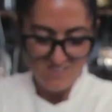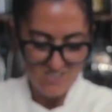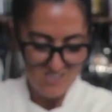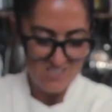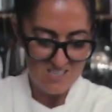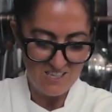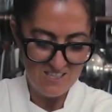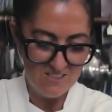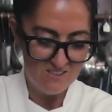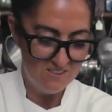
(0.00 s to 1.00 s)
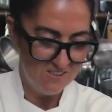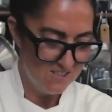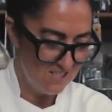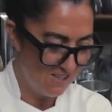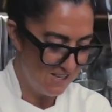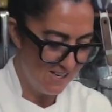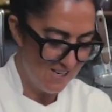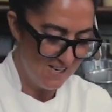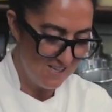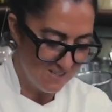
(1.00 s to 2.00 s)
Just a little,
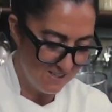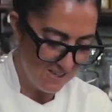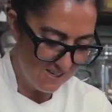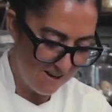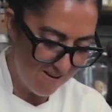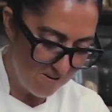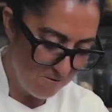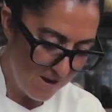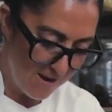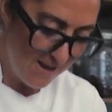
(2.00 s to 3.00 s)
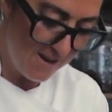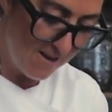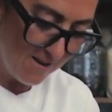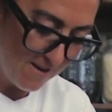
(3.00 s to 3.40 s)
Cynthia, don't get carried away.